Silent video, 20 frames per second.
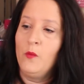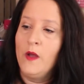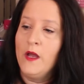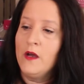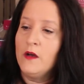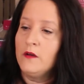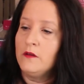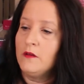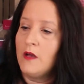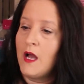
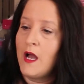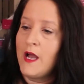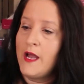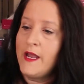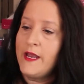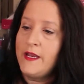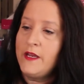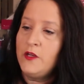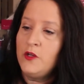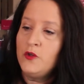Well,
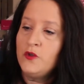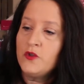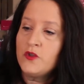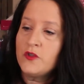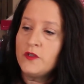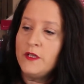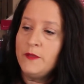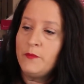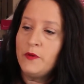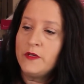I
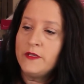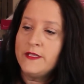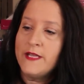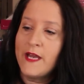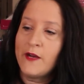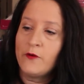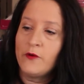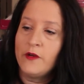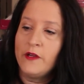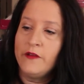usually put a
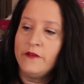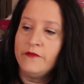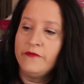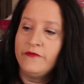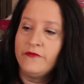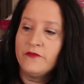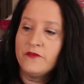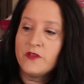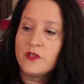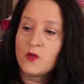decorative
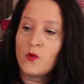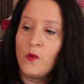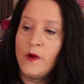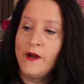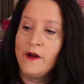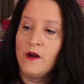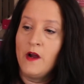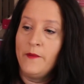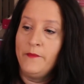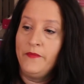
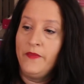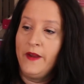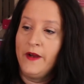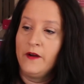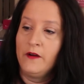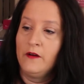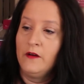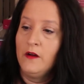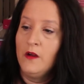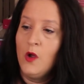square up
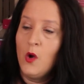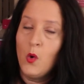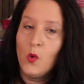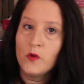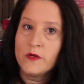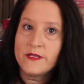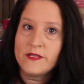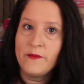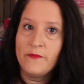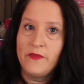there
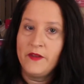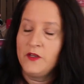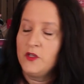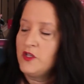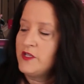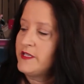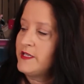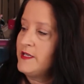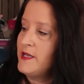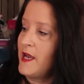or something
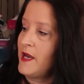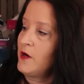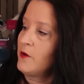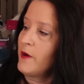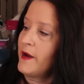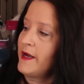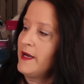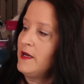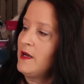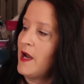just to
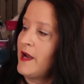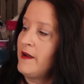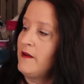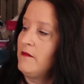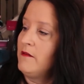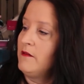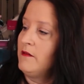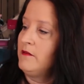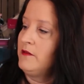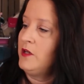decorate it. I